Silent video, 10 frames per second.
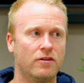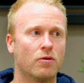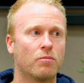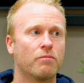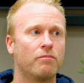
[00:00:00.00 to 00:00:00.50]

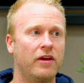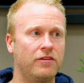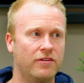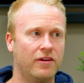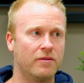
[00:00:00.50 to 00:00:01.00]
your
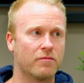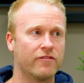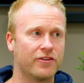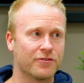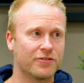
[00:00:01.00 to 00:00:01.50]
PC
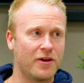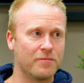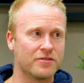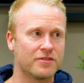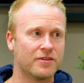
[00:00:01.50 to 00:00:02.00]
provisional sums,